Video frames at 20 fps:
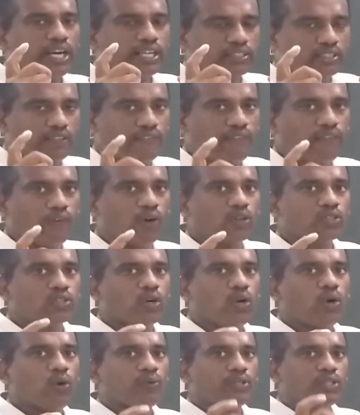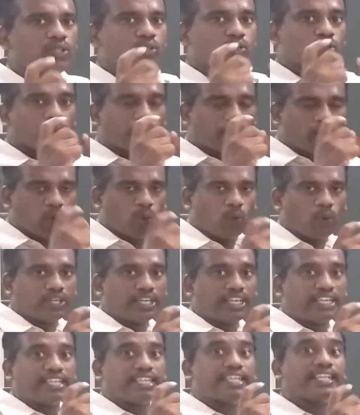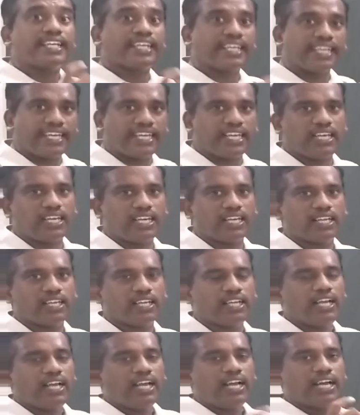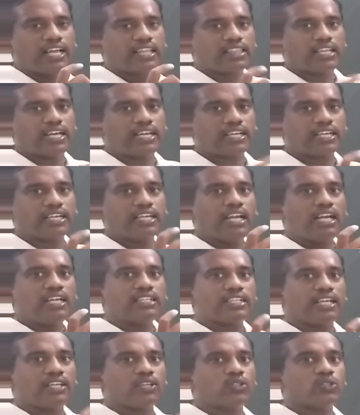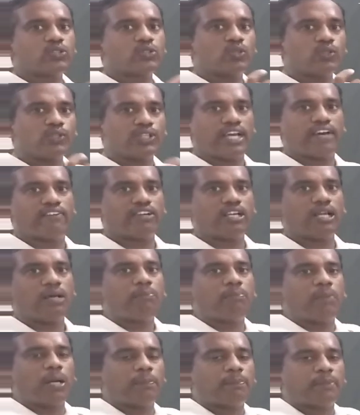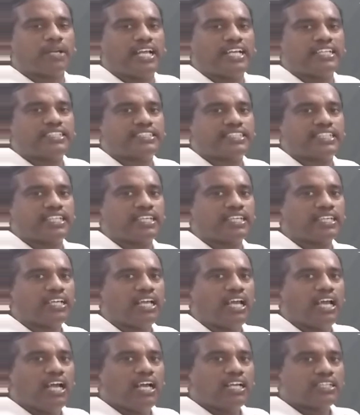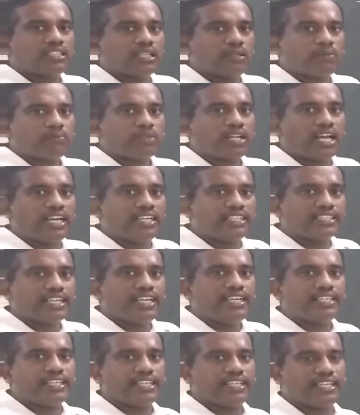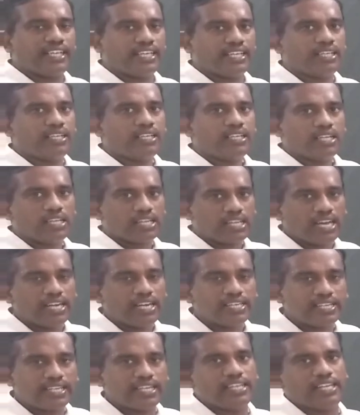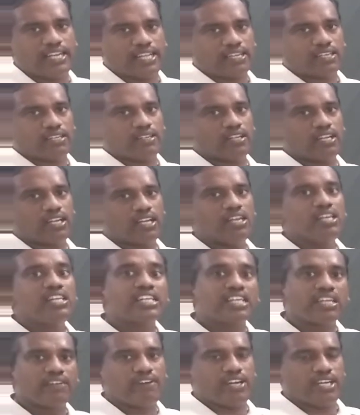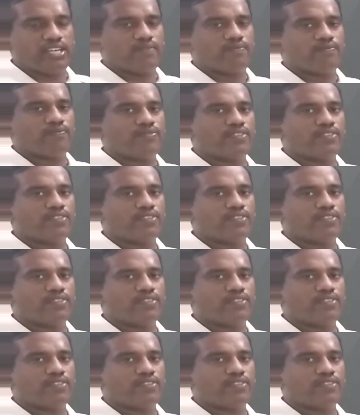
the photo used to be loaded in a reel. That reel they used to develop by placing some content in a container, liquid.